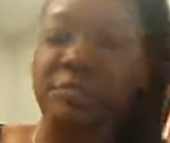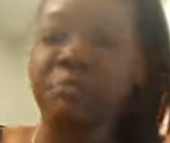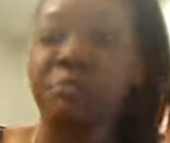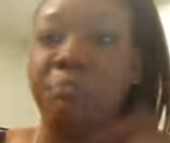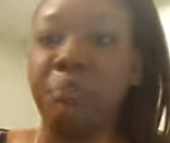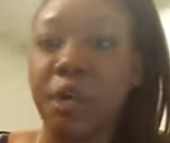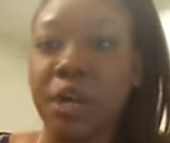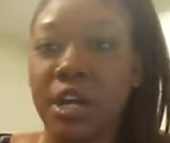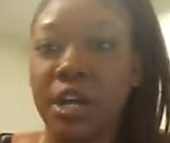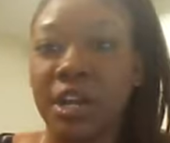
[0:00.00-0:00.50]

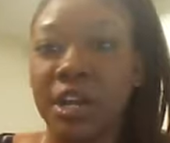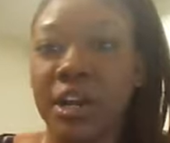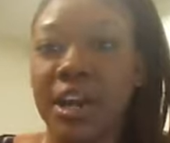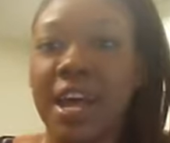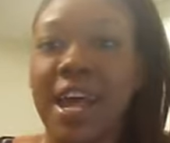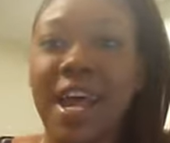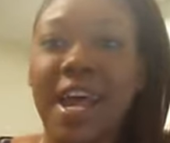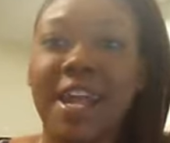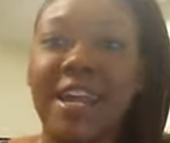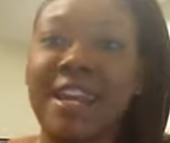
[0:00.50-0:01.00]
booger
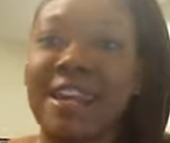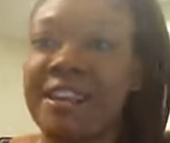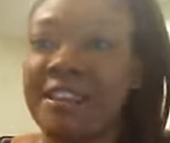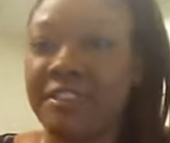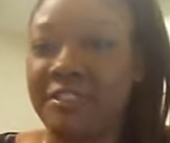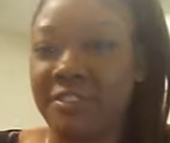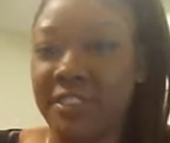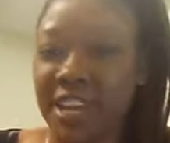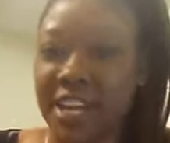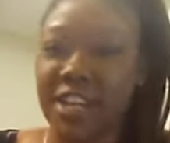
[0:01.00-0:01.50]
had an
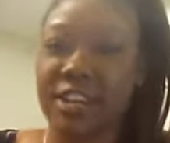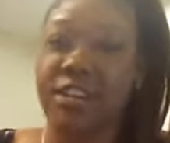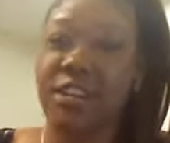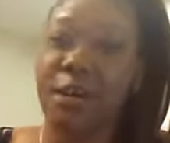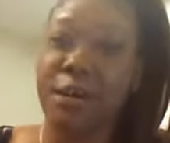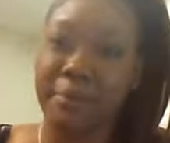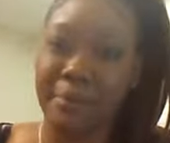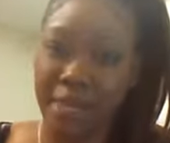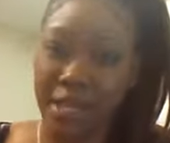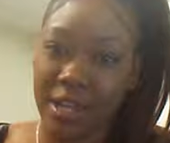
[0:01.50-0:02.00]
effect
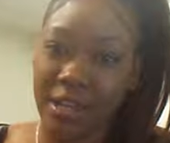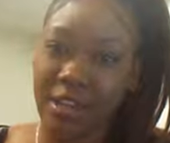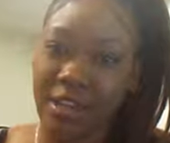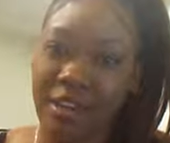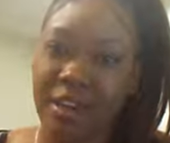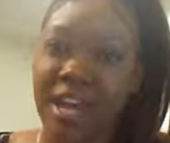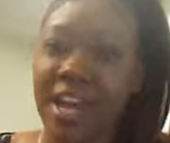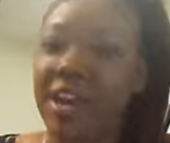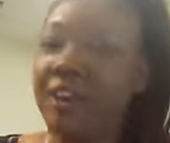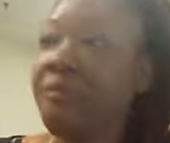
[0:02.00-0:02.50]
on me,
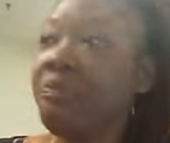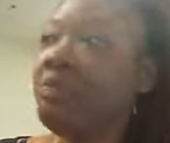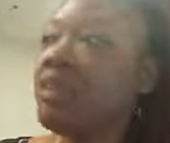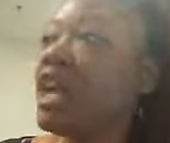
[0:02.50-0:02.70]
okay?